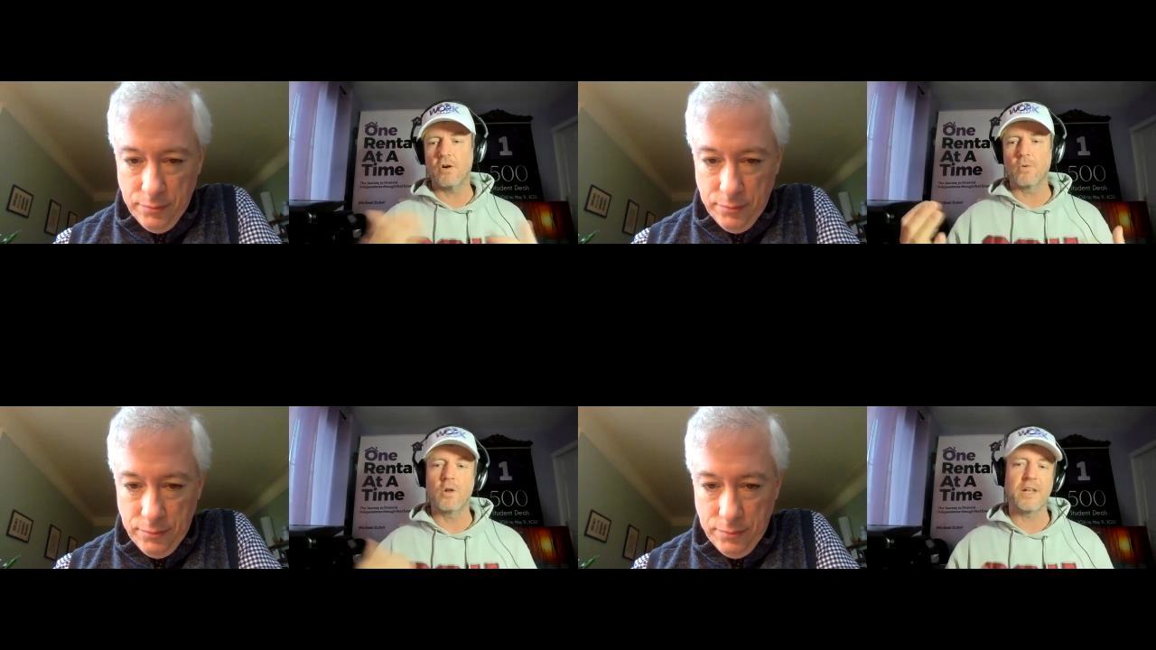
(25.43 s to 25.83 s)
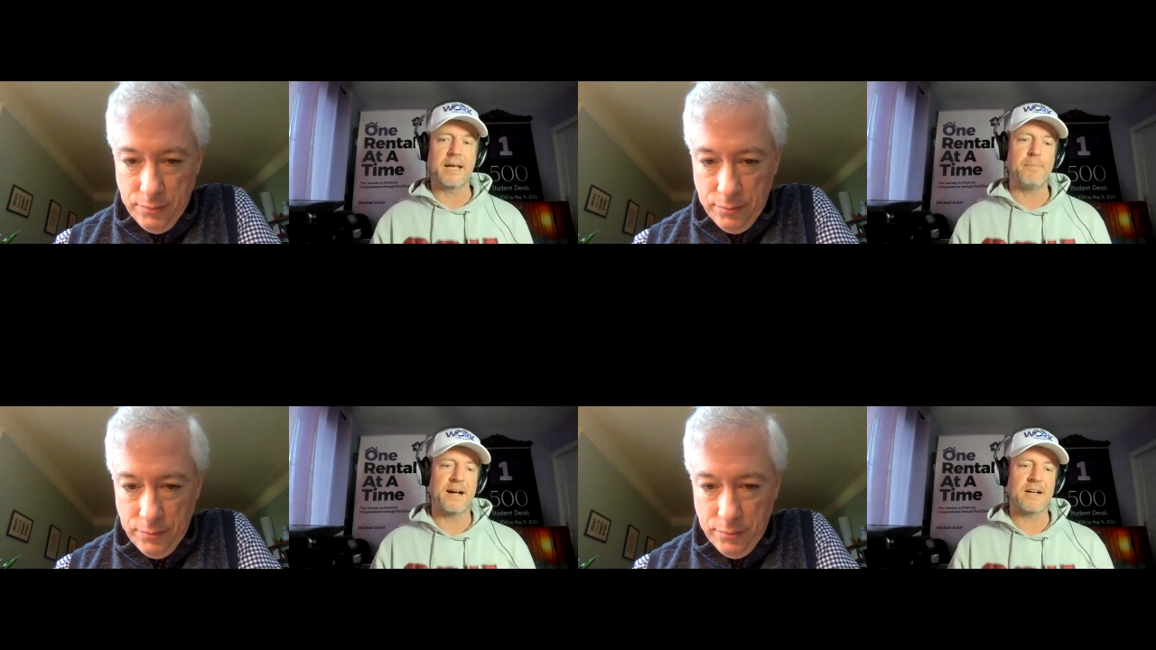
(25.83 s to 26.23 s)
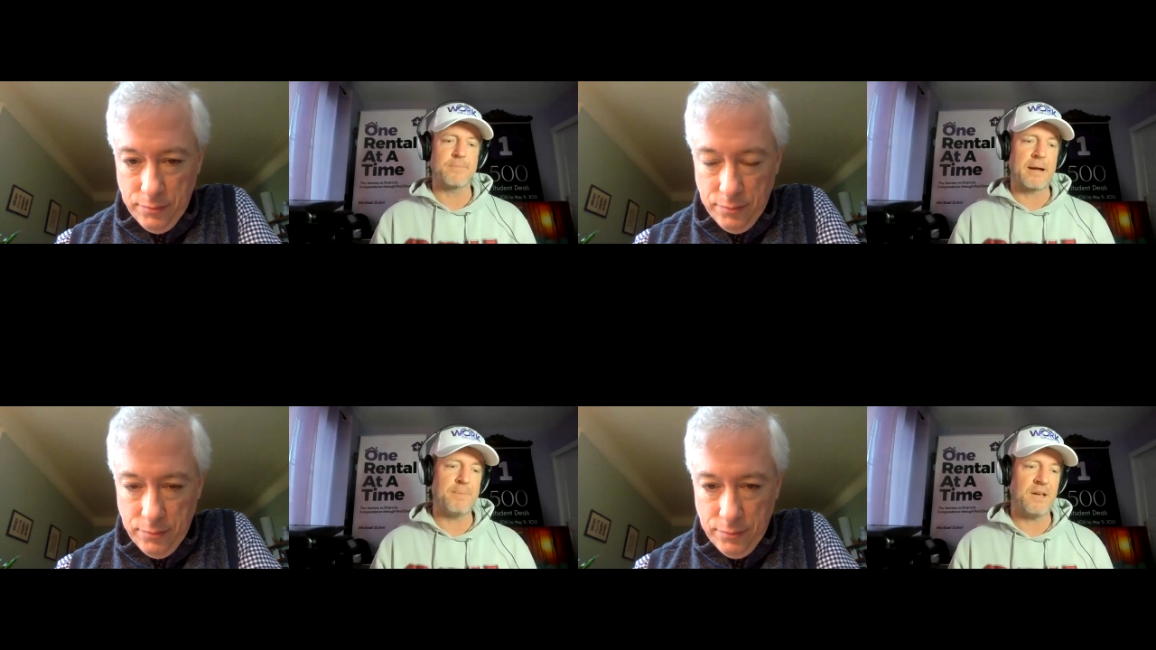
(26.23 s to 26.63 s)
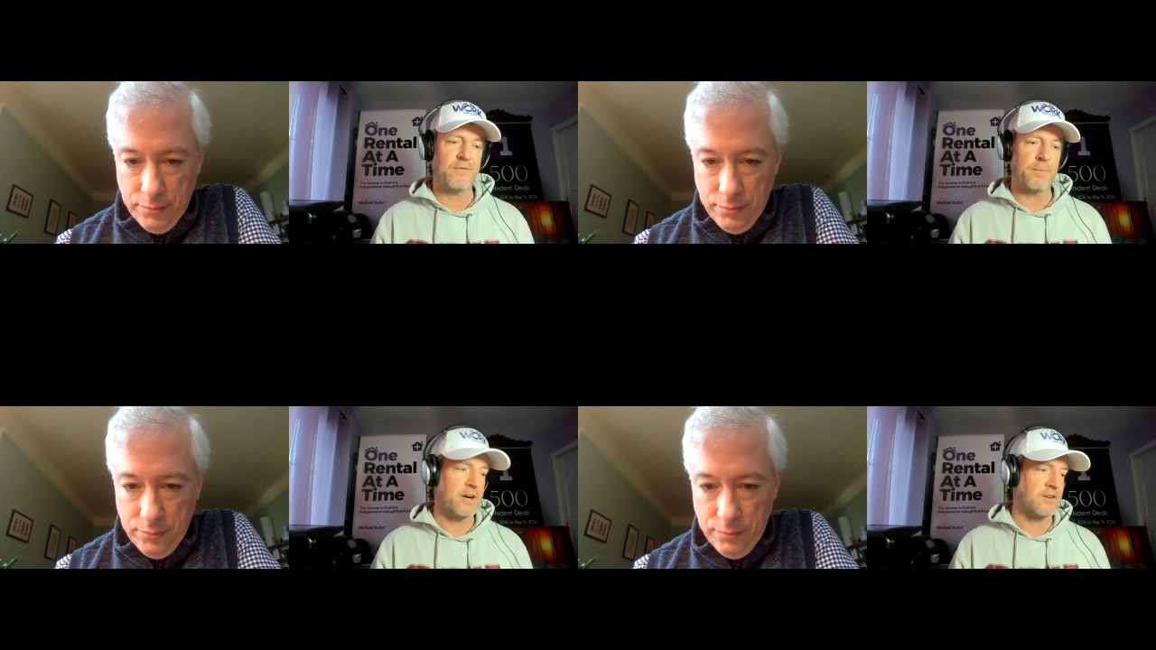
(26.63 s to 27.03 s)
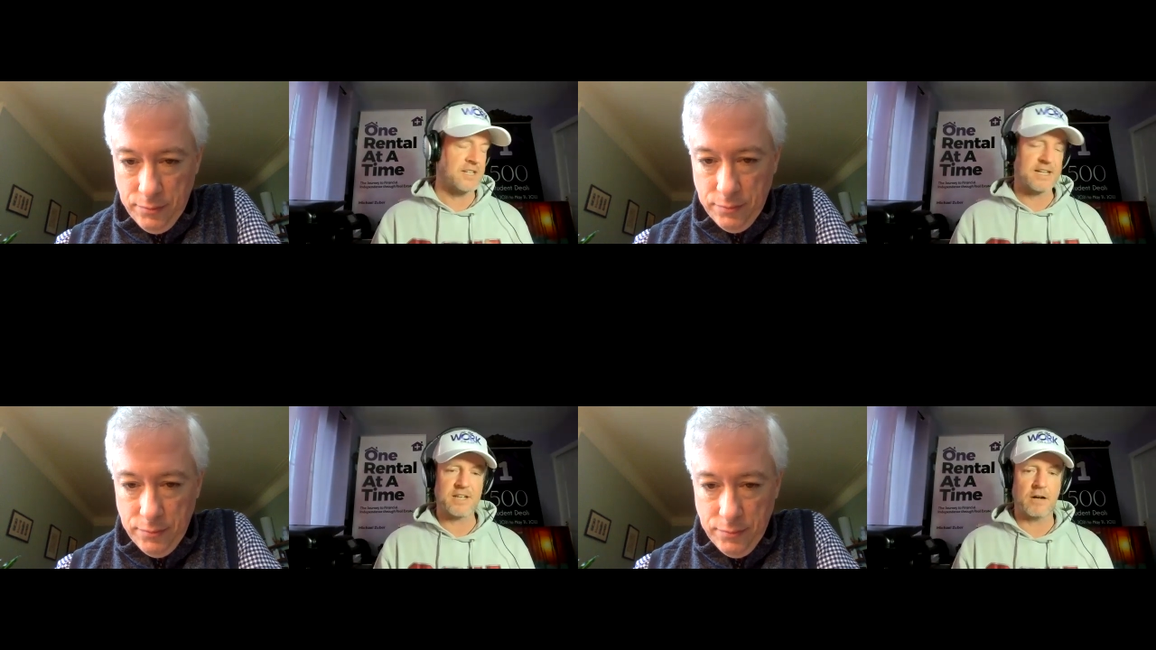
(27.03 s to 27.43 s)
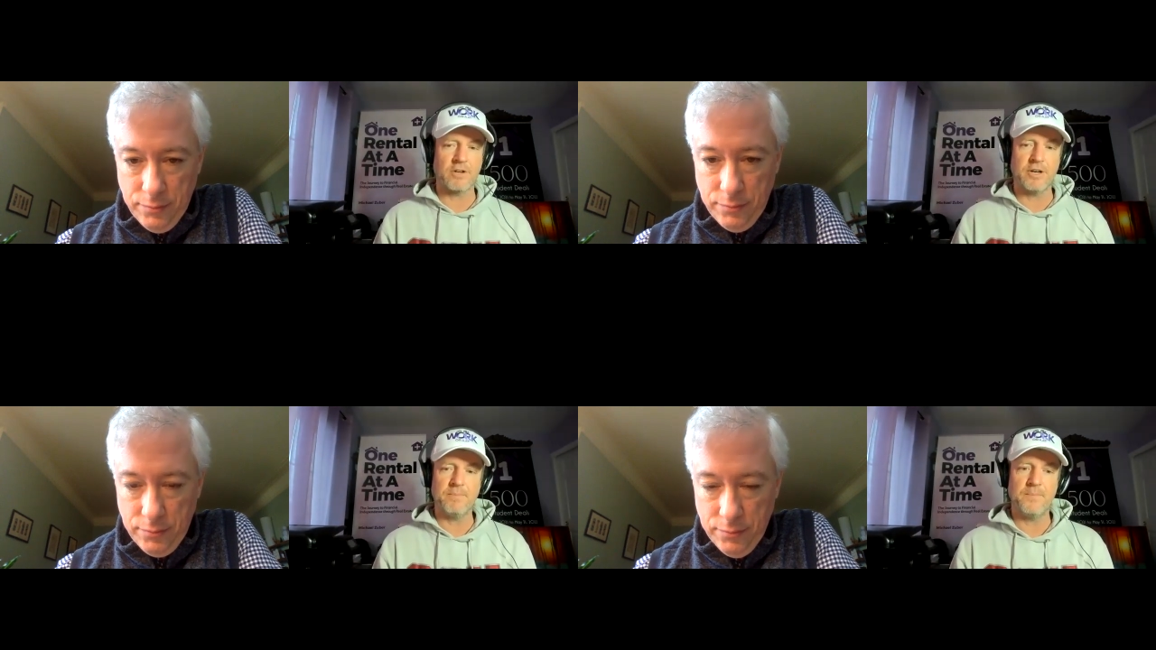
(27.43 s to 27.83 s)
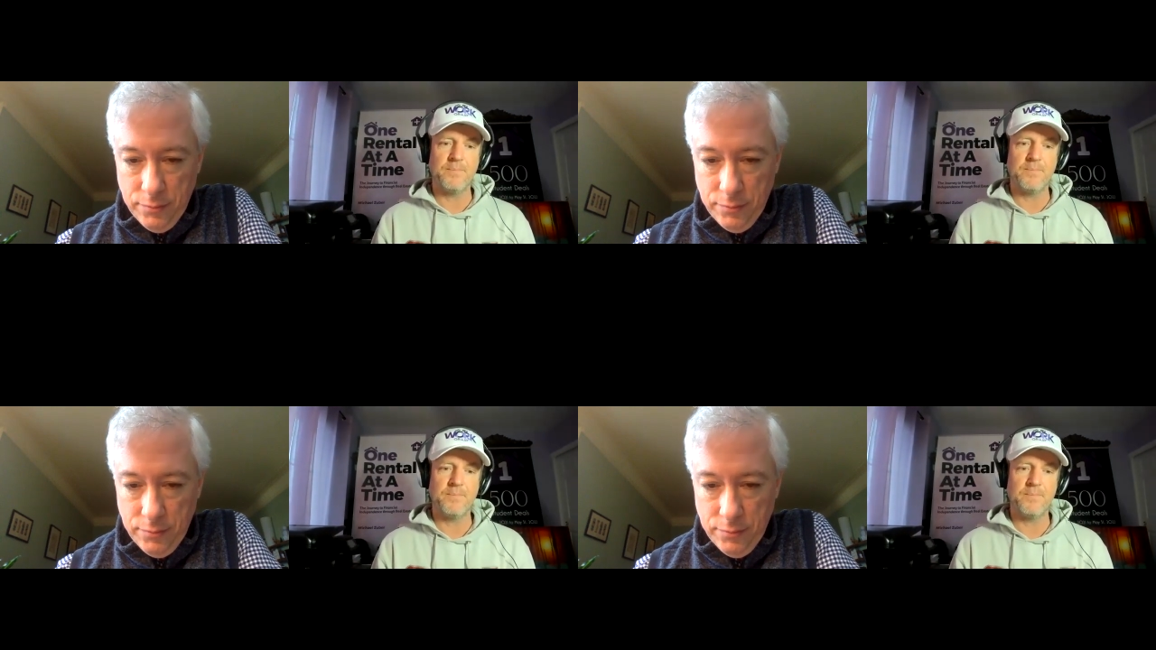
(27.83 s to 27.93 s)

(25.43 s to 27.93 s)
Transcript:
Speaker 1: or rolling impacts might be from here. Does that sound good?